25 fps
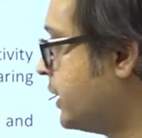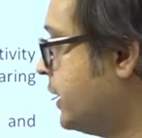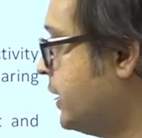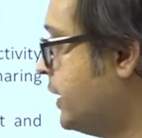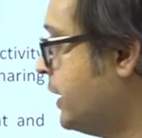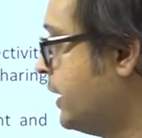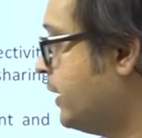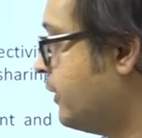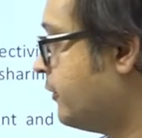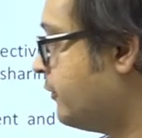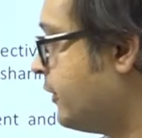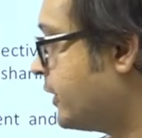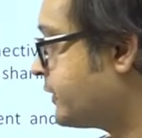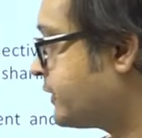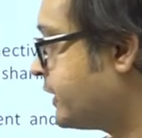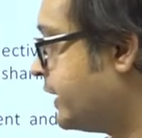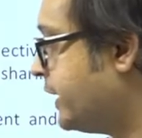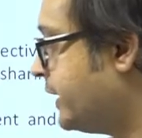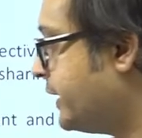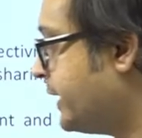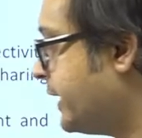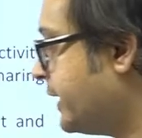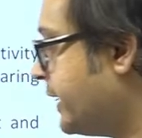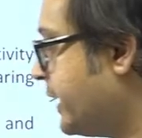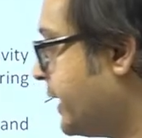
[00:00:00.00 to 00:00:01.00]

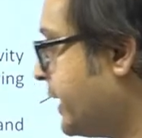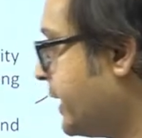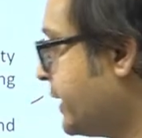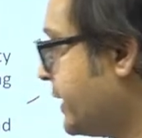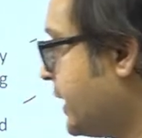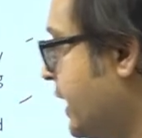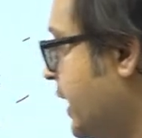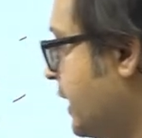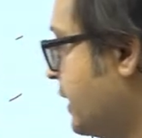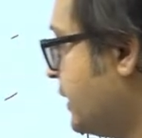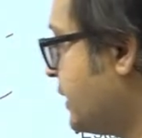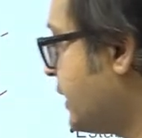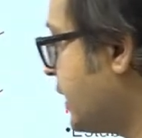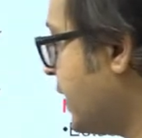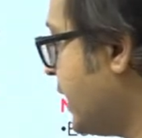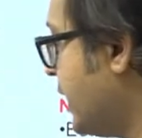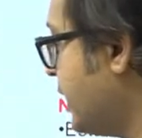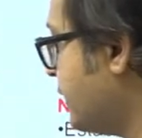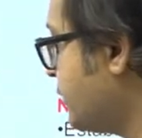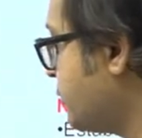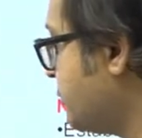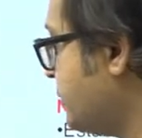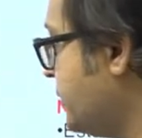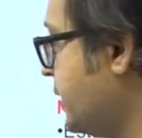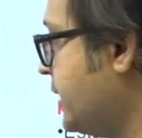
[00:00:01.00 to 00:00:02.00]
Facilitating an ultra high
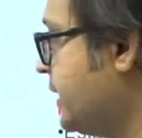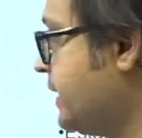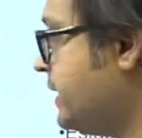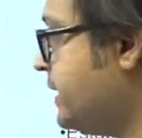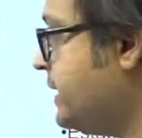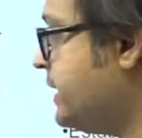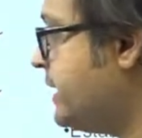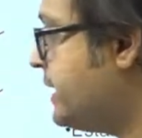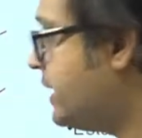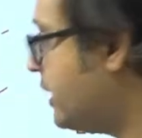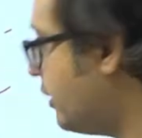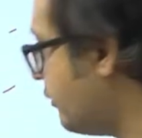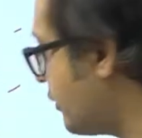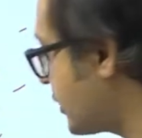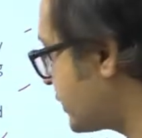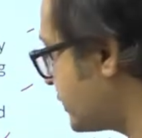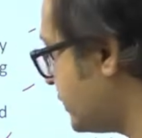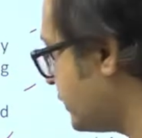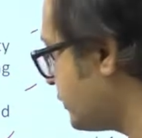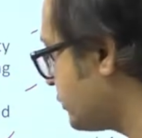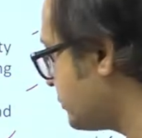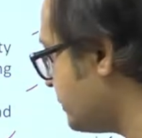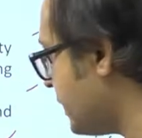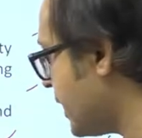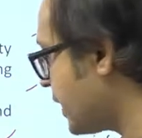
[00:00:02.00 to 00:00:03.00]
speed e-governance
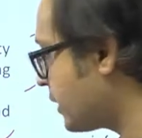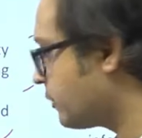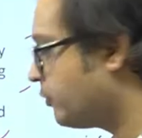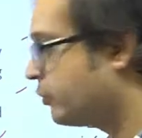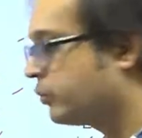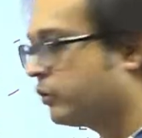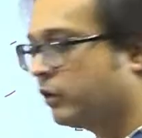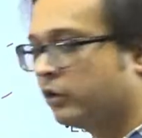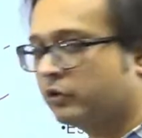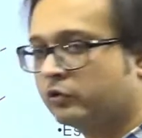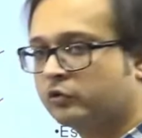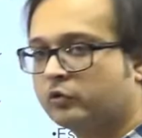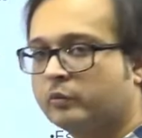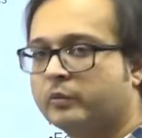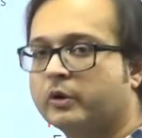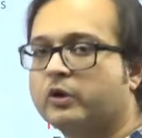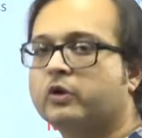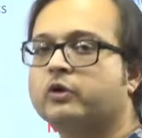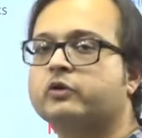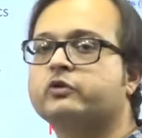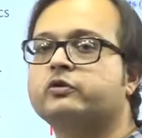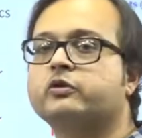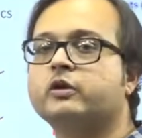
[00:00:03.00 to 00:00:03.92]
backbone also, because